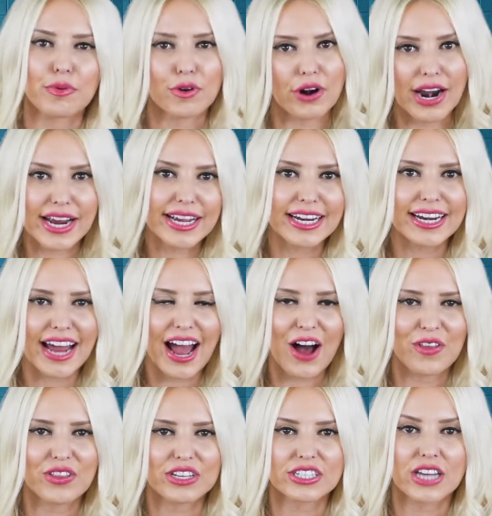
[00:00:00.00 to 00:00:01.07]
breaking
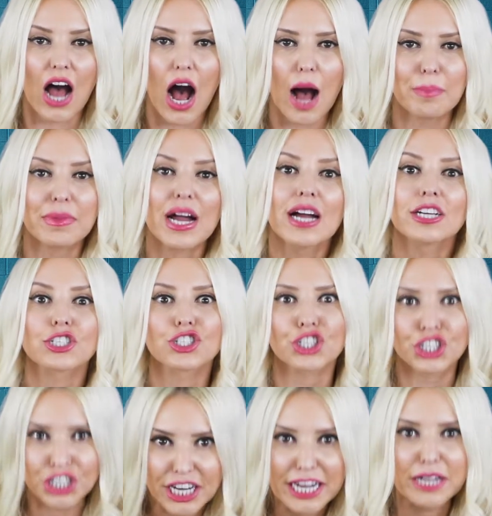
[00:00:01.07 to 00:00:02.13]
down the top
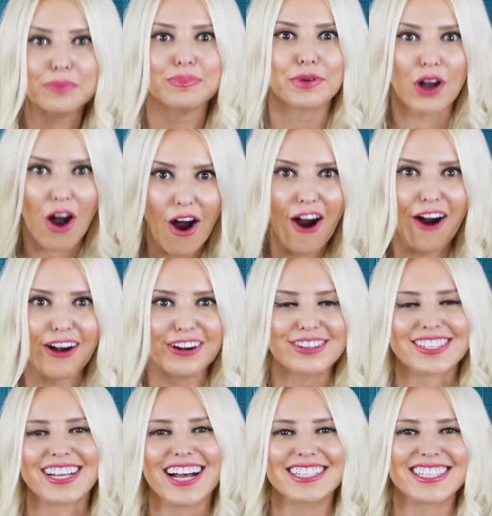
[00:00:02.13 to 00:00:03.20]
cheap
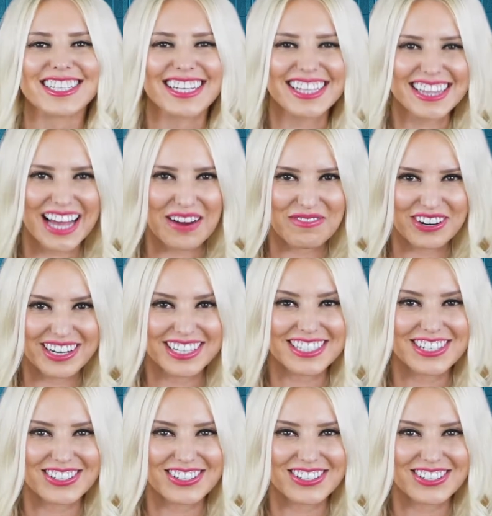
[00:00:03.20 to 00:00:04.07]
cars that celebrities